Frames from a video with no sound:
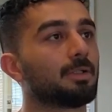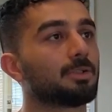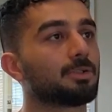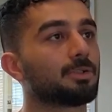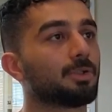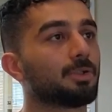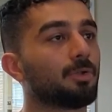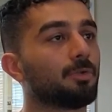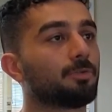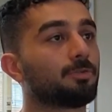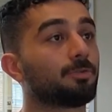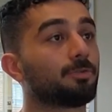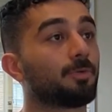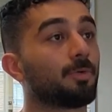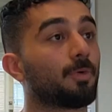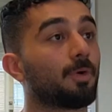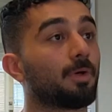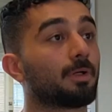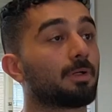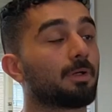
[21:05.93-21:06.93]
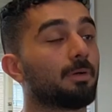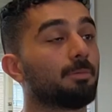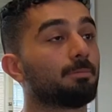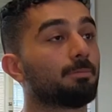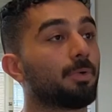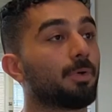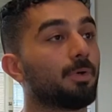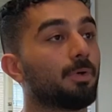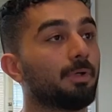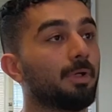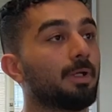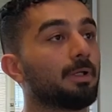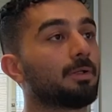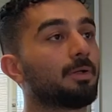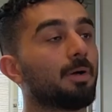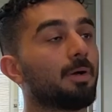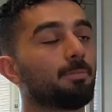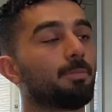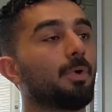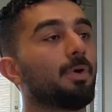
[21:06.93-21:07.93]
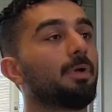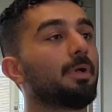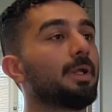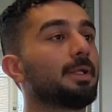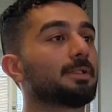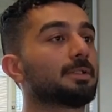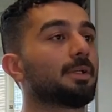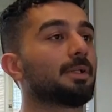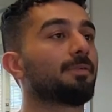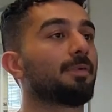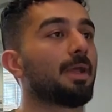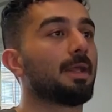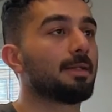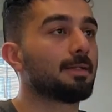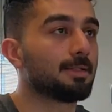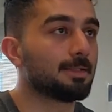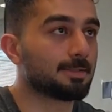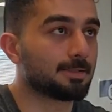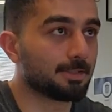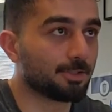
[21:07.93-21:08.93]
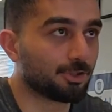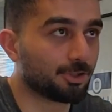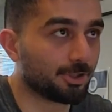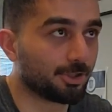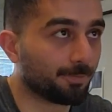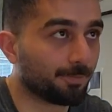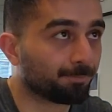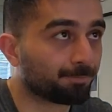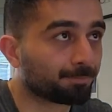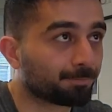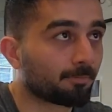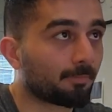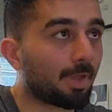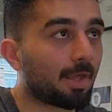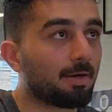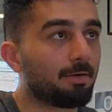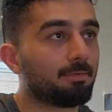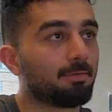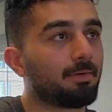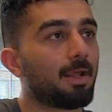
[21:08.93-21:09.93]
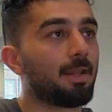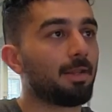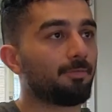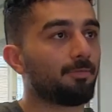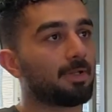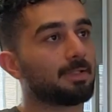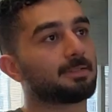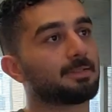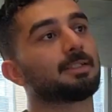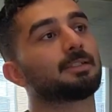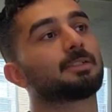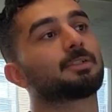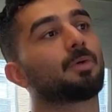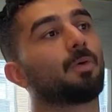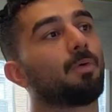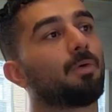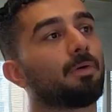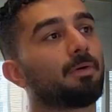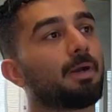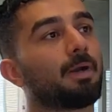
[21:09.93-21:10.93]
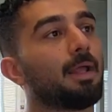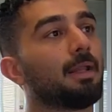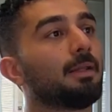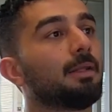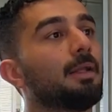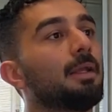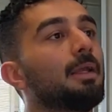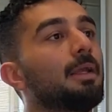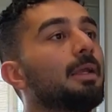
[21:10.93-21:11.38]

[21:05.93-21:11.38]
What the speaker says: So for components of NDCG, relevance score, rel.